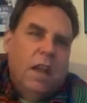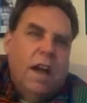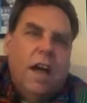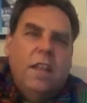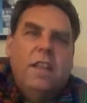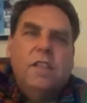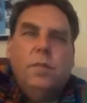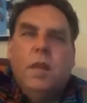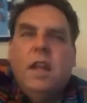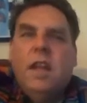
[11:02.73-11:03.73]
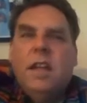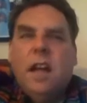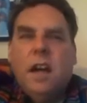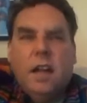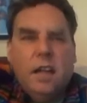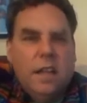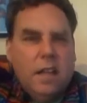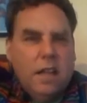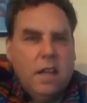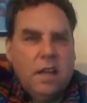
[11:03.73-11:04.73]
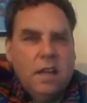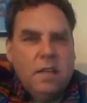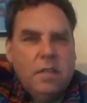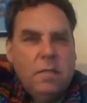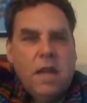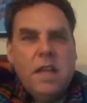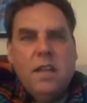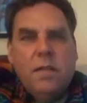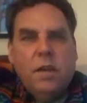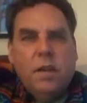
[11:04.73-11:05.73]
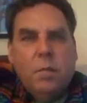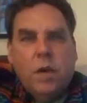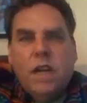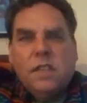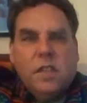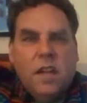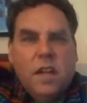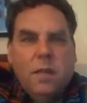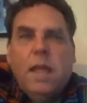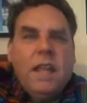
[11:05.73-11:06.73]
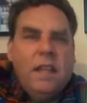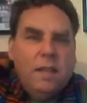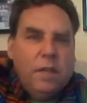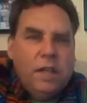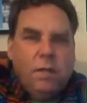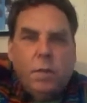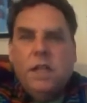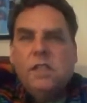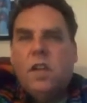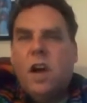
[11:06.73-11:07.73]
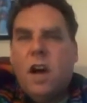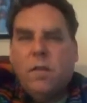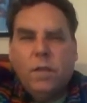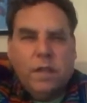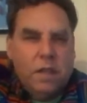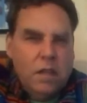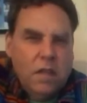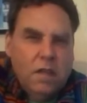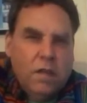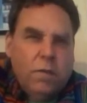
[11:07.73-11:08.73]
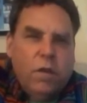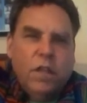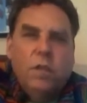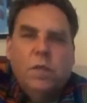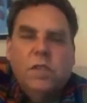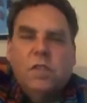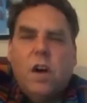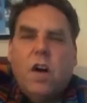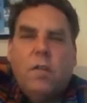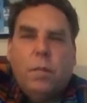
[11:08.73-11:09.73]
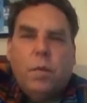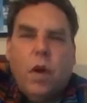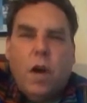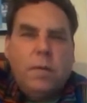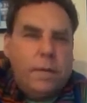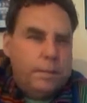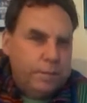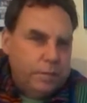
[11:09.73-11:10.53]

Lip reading: This may even embrace conflict to fully resolve a problem.